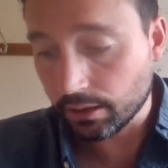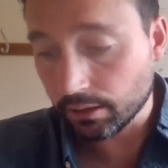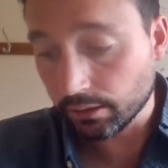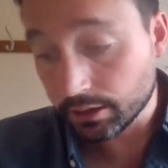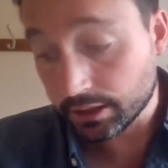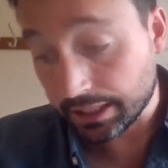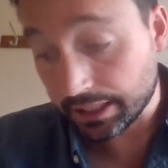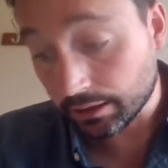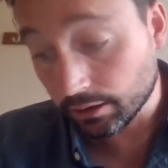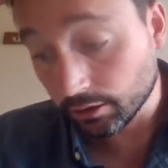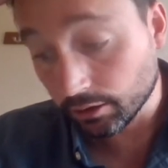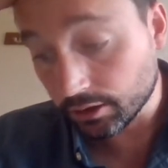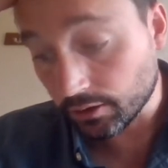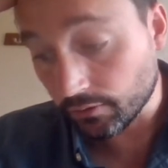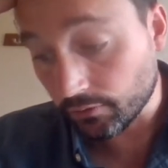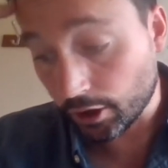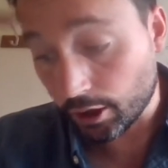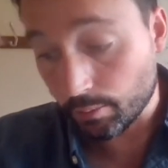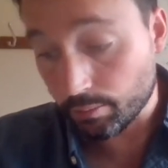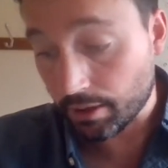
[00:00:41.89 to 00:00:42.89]
signals
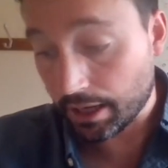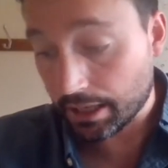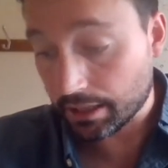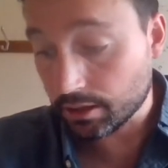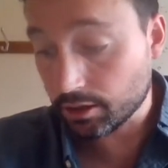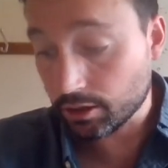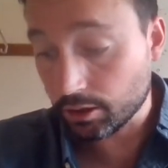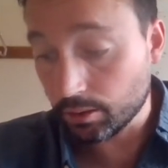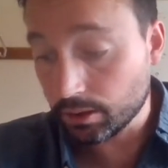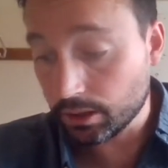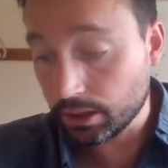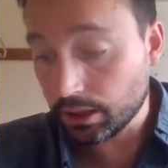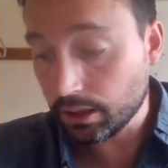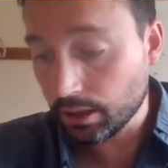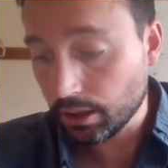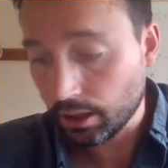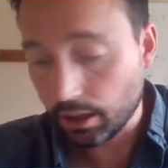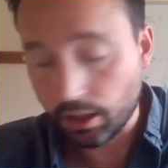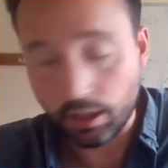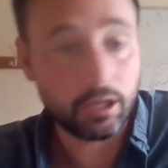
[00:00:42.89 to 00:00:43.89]
for compressed SUSY,
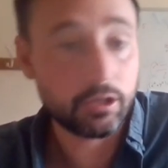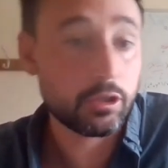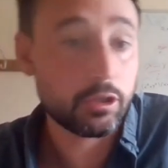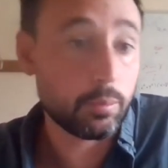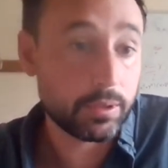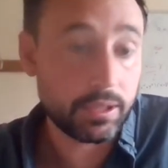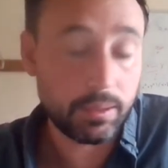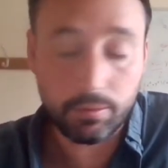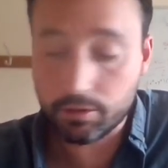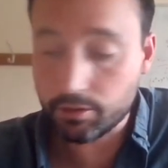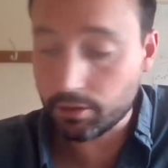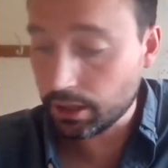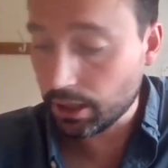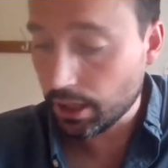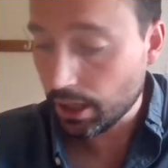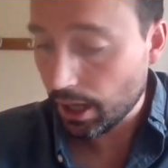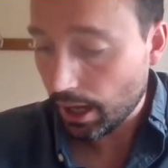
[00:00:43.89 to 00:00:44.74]
supersymmetry,